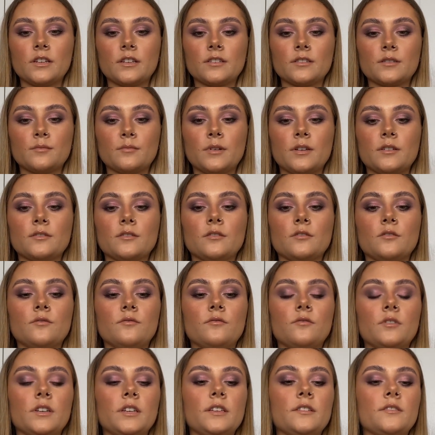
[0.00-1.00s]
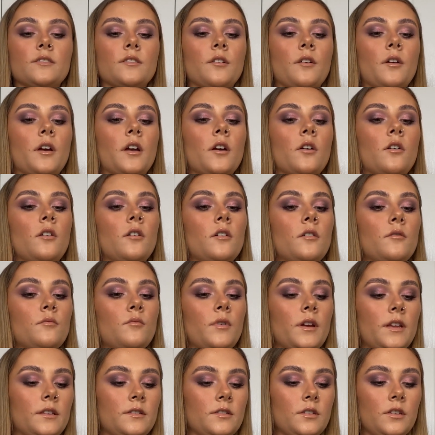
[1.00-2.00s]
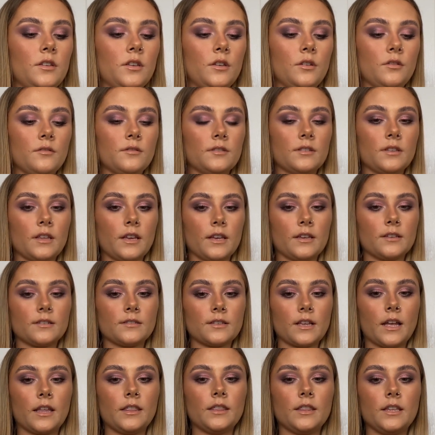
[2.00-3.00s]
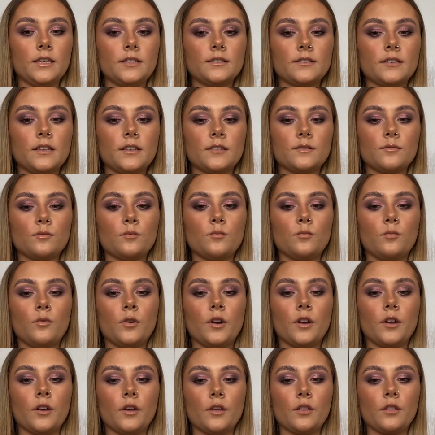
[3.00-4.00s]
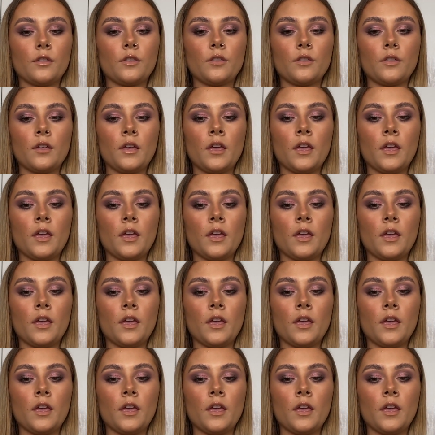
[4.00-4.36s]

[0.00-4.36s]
it smells lovely, so I can't wait to use this, and this is worth